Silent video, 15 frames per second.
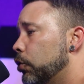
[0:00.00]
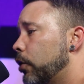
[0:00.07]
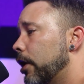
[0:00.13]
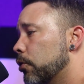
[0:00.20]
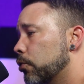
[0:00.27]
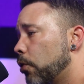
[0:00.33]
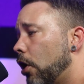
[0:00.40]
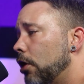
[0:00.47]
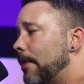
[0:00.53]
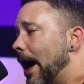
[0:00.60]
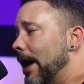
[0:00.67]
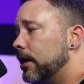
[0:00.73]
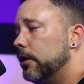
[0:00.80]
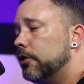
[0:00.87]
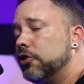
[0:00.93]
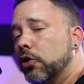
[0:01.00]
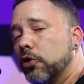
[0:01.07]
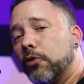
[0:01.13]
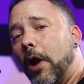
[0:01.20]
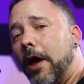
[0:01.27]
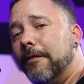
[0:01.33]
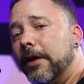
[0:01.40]
you can roll back
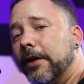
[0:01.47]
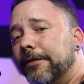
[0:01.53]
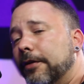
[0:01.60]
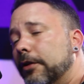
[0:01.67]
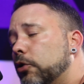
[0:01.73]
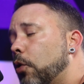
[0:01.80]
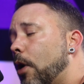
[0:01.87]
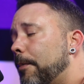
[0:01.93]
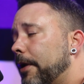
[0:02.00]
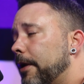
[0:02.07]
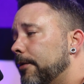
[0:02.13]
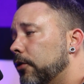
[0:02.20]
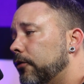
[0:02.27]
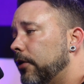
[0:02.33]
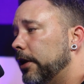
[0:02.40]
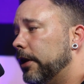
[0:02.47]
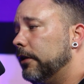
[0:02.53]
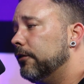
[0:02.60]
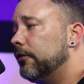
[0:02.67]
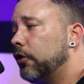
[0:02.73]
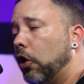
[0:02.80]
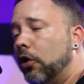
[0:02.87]
your drivers to a previously
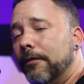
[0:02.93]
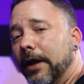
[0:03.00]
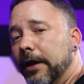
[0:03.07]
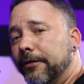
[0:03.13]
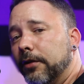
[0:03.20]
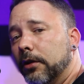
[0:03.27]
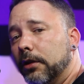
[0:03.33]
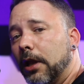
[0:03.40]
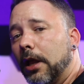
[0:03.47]
installed version.